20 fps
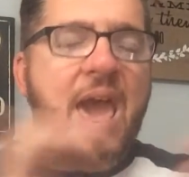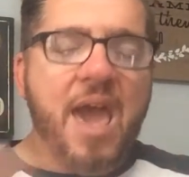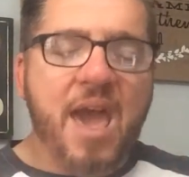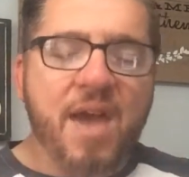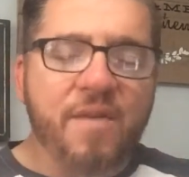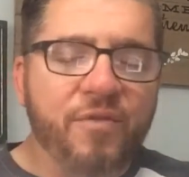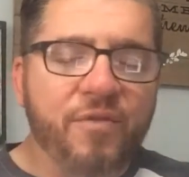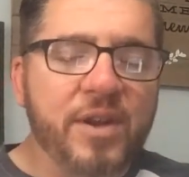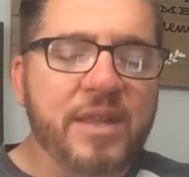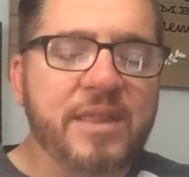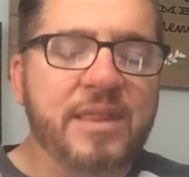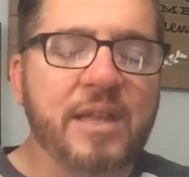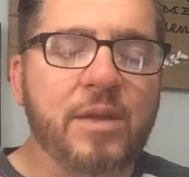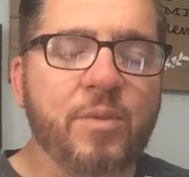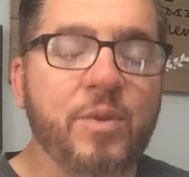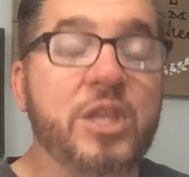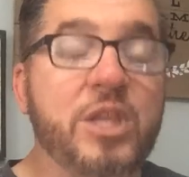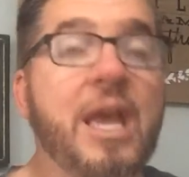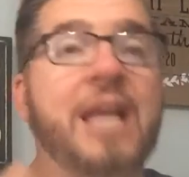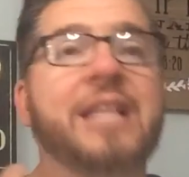everything
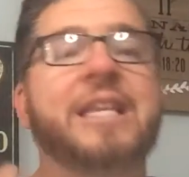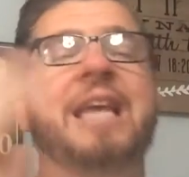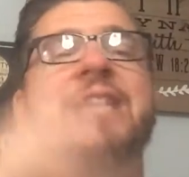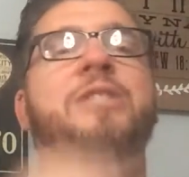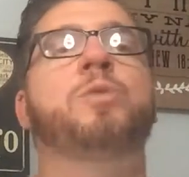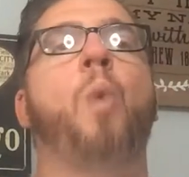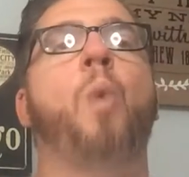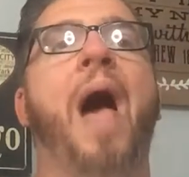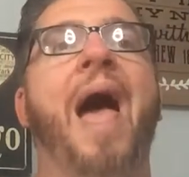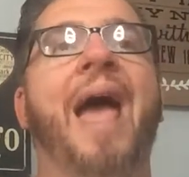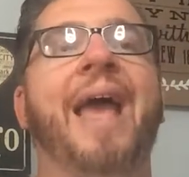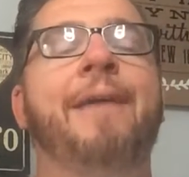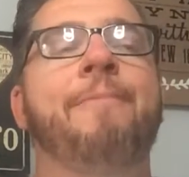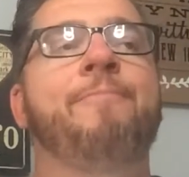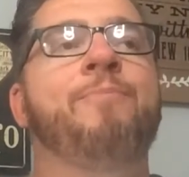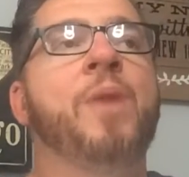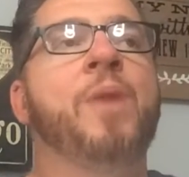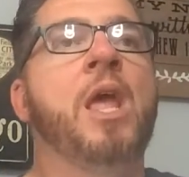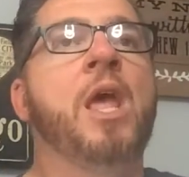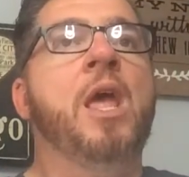it's why